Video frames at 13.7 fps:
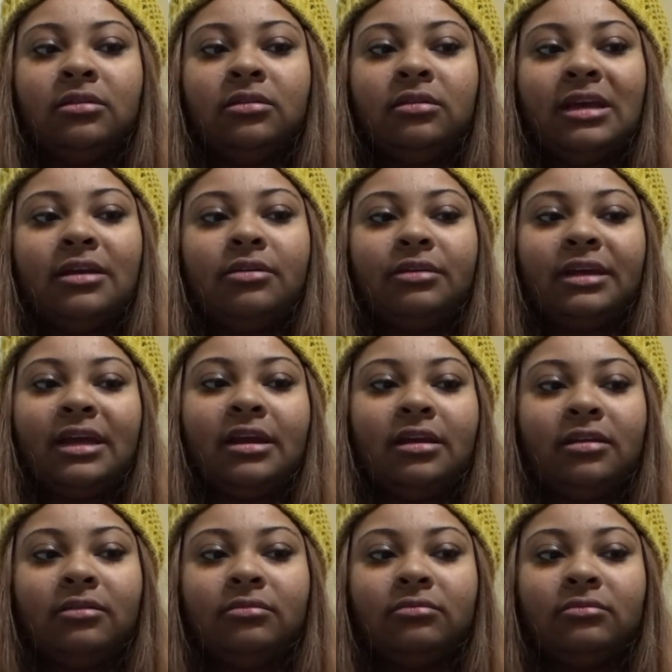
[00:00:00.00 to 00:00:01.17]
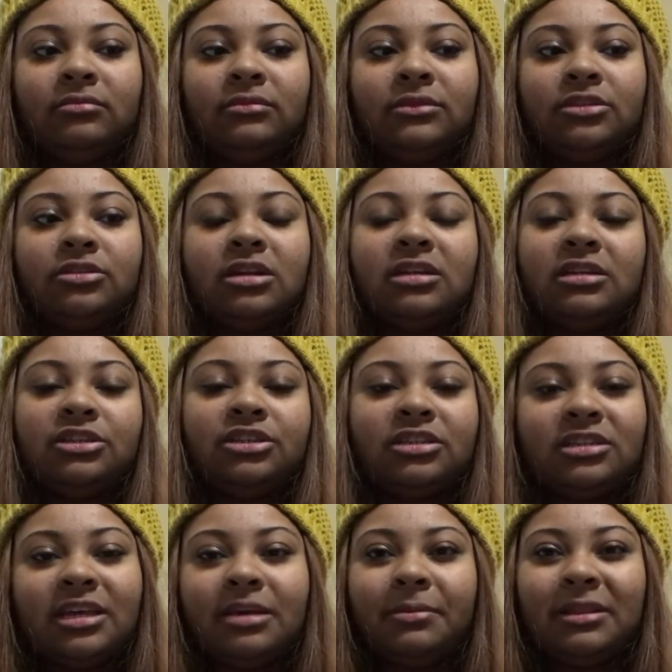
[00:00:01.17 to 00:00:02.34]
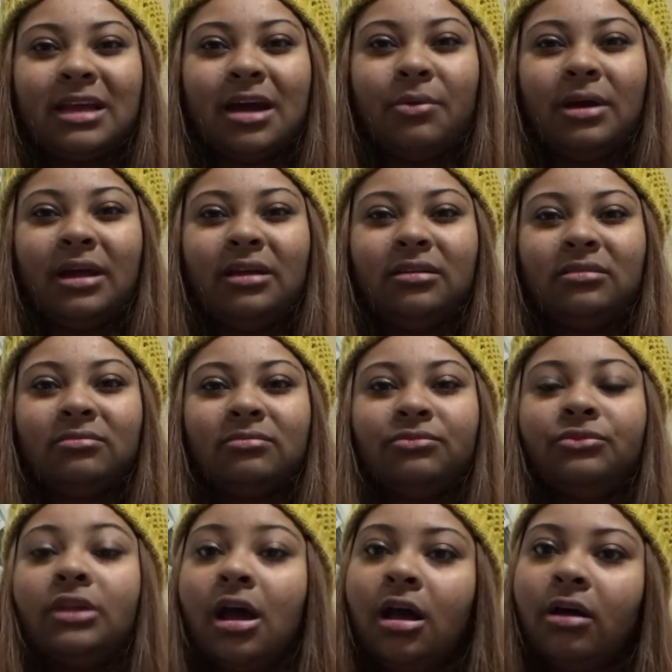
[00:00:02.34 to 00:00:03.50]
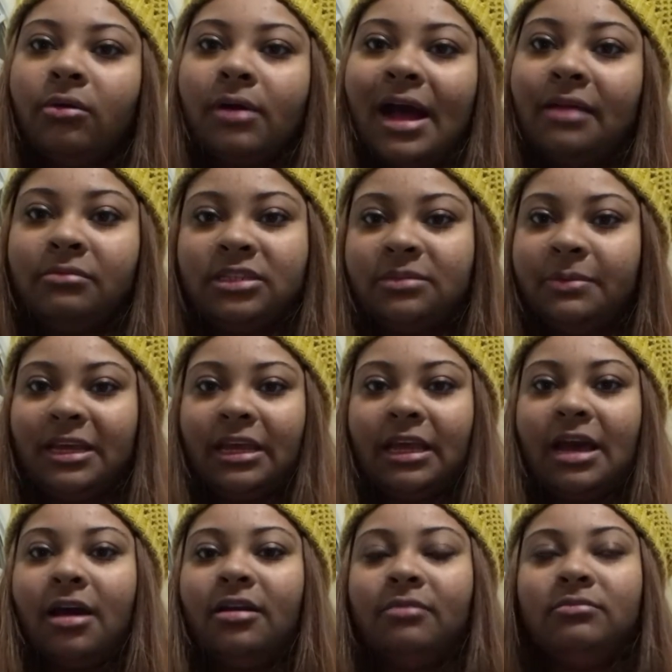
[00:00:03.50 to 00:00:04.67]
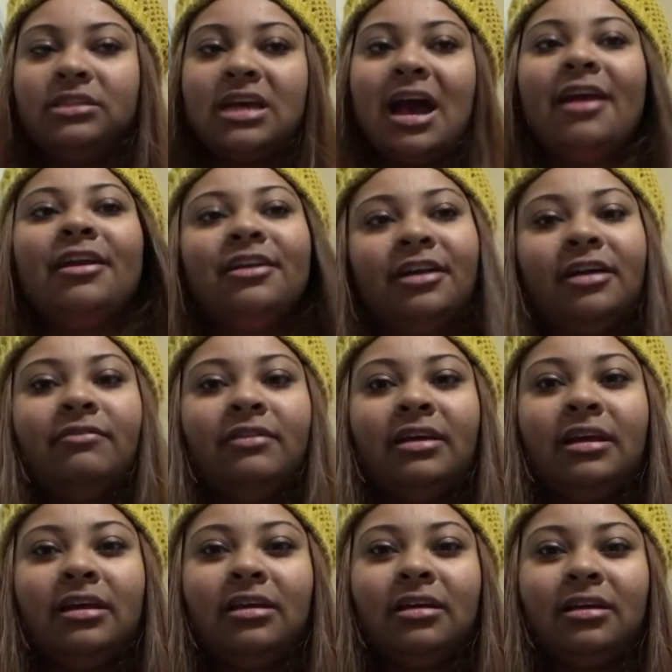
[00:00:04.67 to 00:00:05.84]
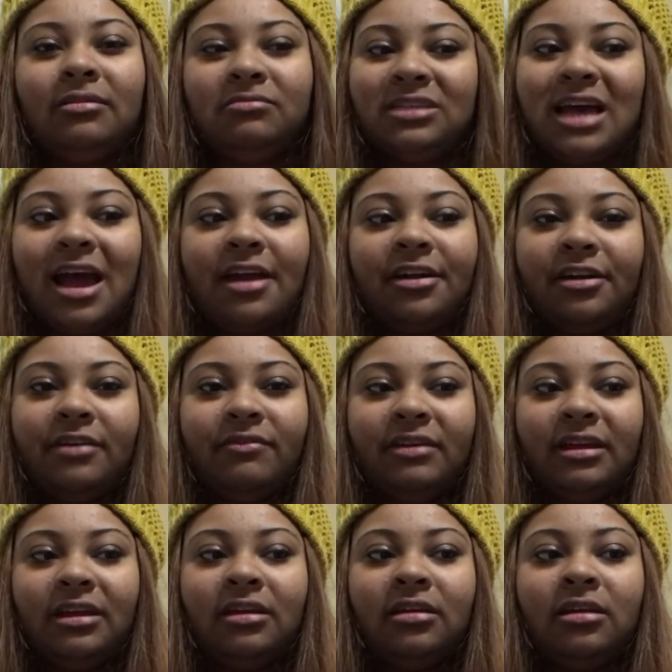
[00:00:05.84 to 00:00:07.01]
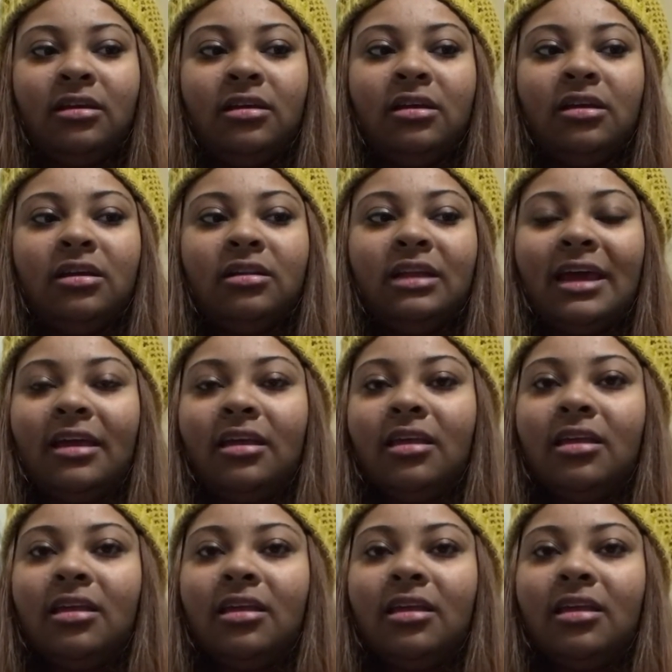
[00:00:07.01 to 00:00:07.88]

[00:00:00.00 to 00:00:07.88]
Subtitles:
they don't get it, so let's just keep it that way. No, I'm speaking out. I'm tired of it. I'm tired of it. Like,